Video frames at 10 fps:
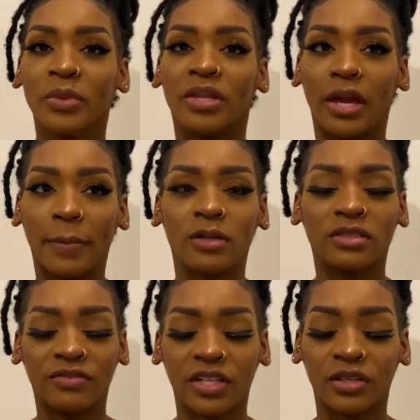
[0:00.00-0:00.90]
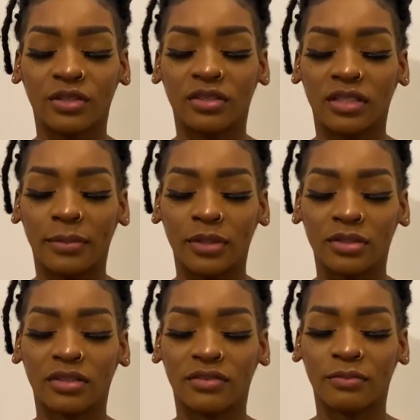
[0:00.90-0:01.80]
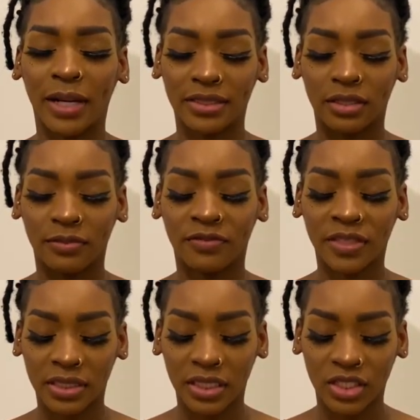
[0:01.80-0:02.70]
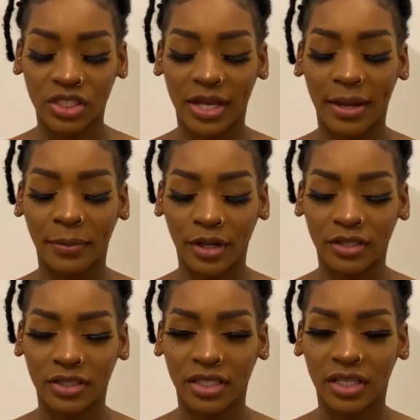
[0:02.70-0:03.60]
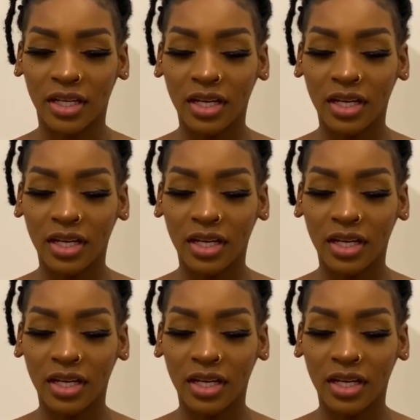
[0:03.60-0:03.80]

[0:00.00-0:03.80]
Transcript: The amount of videos, the amount of backup footage that I'm currently